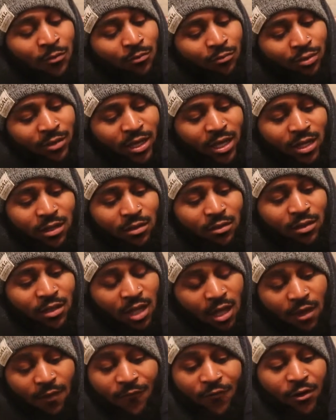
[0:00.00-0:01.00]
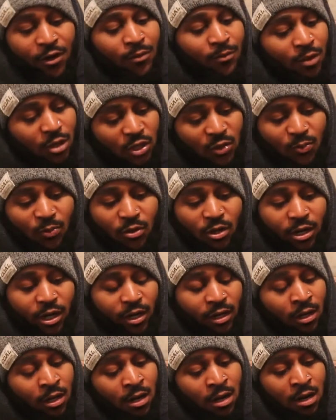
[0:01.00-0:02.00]
But yeah, for the most
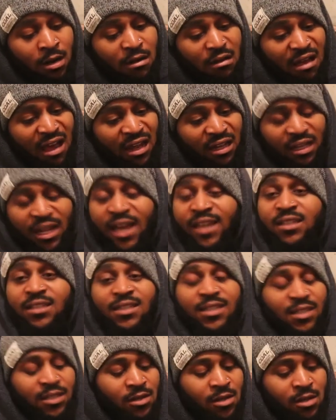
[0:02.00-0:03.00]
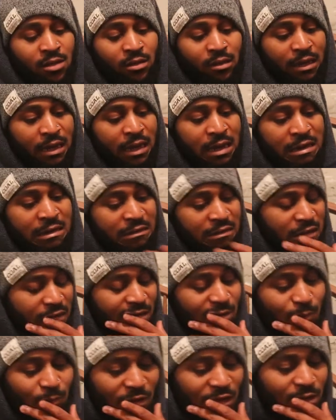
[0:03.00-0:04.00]
part, I like this song. And
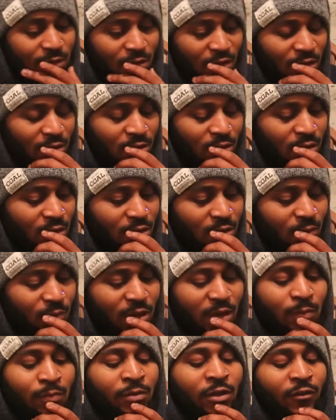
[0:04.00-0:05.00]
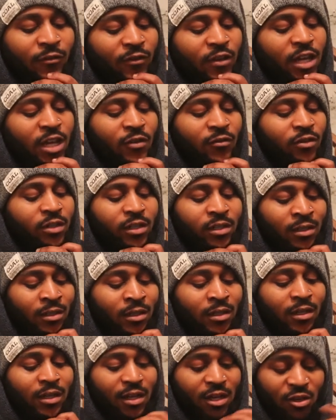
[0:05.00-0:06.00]
it might, I don't know, it might be my favorite
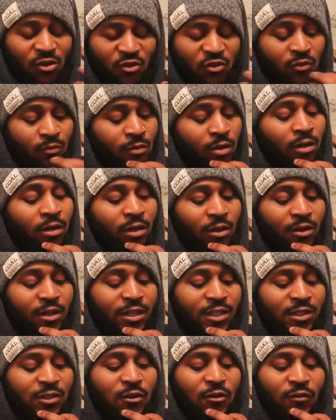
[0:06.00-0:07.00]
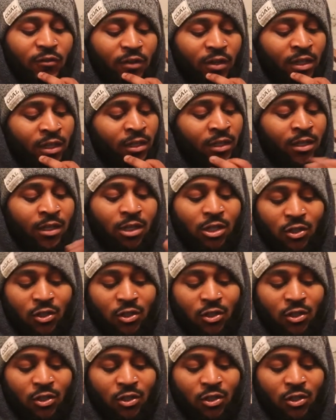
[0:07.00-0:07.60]
instrumental on here so far.